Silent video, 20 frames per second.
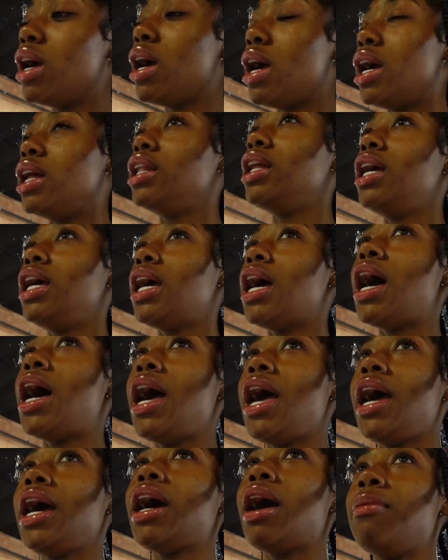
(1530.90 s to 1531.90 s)
And then
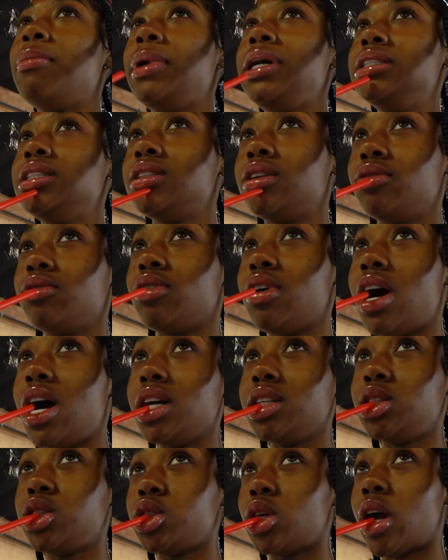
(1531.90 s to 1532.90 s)
I had got me some
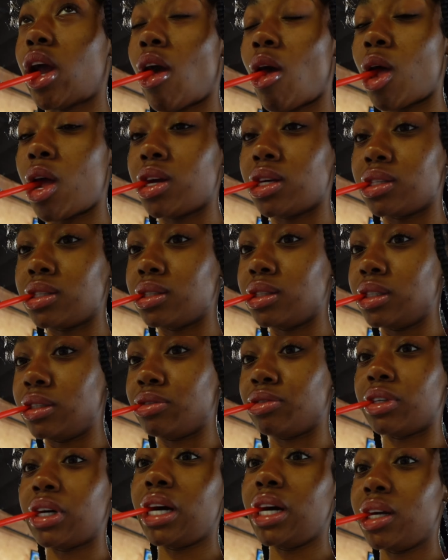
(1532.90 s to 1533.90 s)
fried shrimp, a
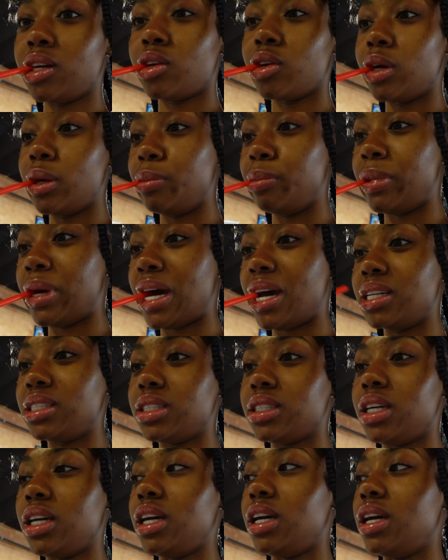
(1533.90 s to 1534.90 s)
fried shrimp
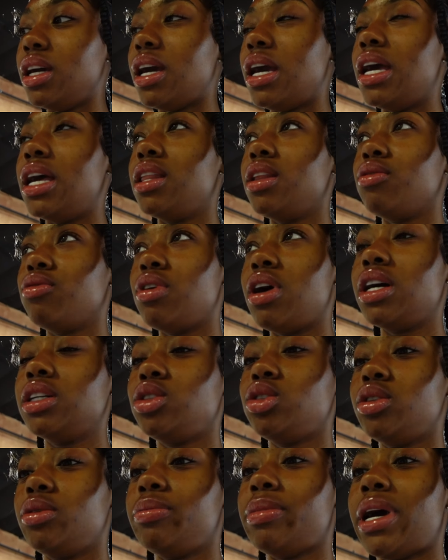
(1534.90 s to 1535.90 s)
basket, and the fried
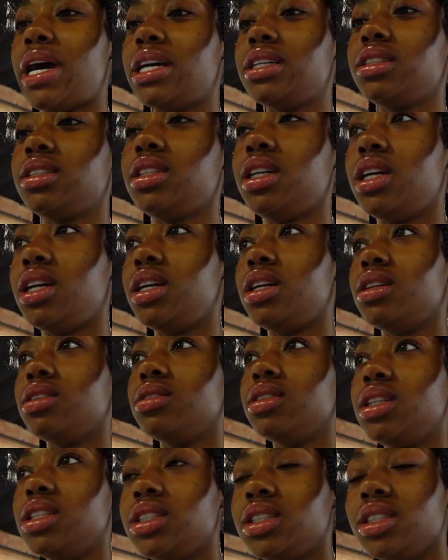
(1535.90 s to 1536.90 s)
shrimp basket
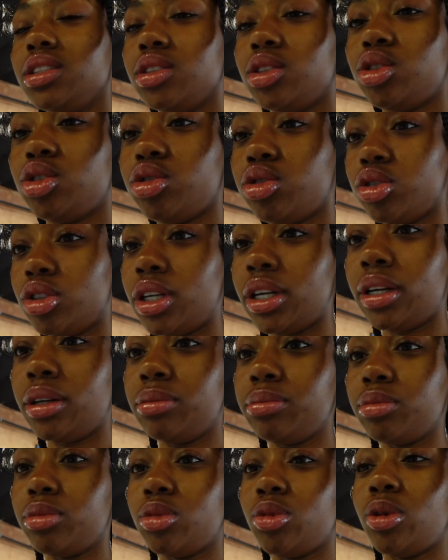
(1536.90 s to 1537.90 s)
is the
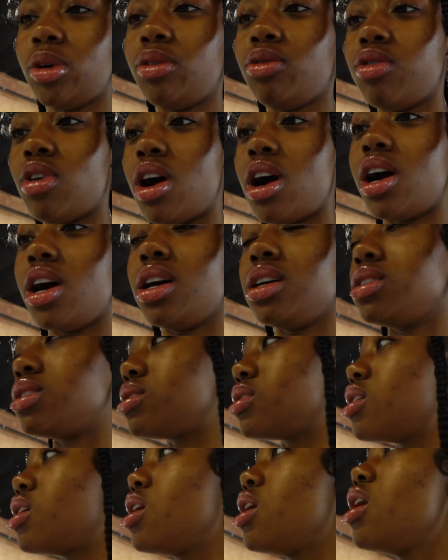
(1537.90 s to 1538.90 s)
shrimp with fries.
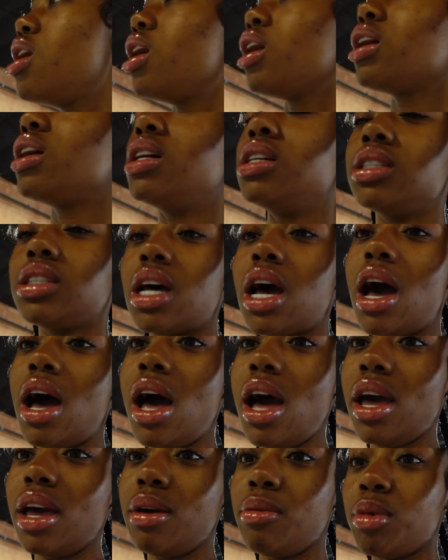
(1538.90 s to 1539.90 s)
Cause
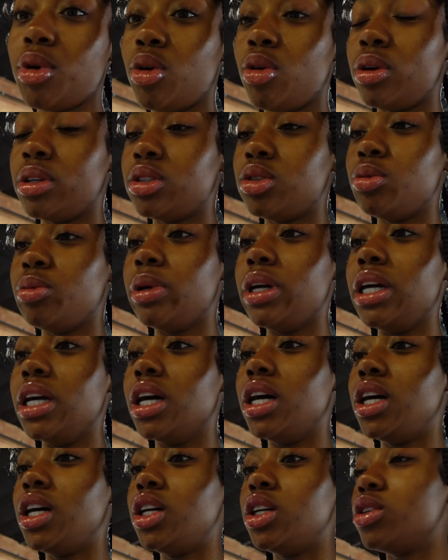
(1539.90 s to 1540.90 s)
I am going to be
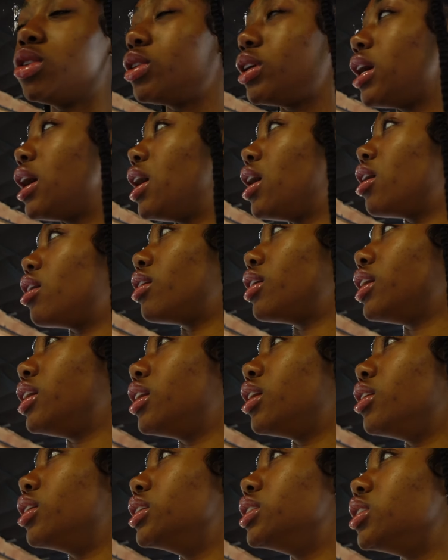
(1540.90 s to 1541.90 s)
hungry. I already
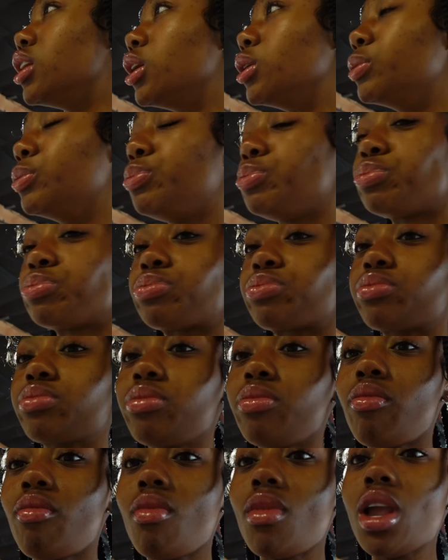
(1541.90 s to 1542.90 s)
know it, so
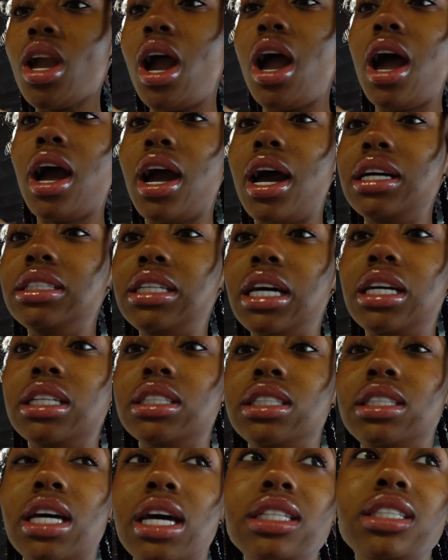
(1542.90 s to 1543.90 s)
I gotta take a
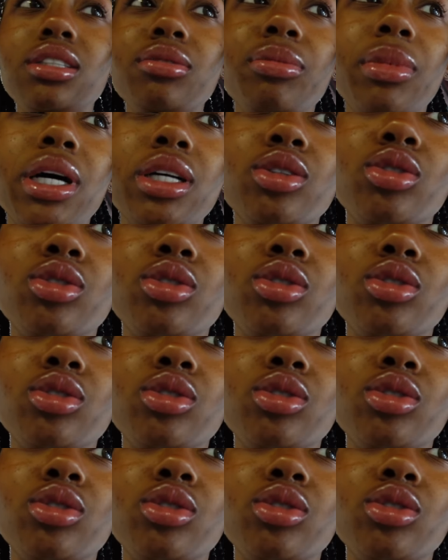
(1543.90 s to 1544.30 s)
taste of my